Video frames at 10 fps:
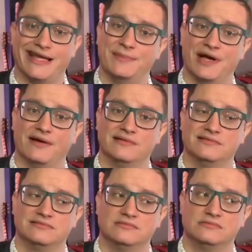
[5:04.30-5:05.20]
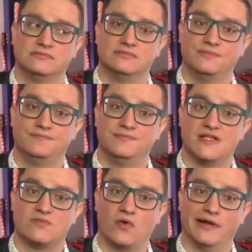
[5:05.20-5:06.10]
came out
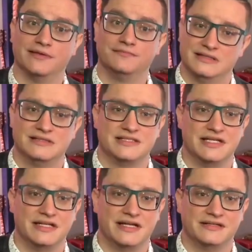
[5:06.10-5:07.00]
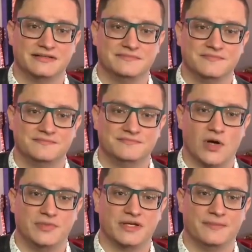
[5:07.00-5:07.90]
this morning. See you later.
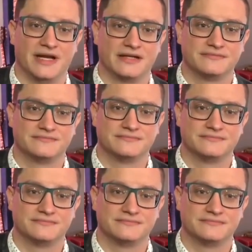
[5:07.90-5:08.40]
Hope you come back.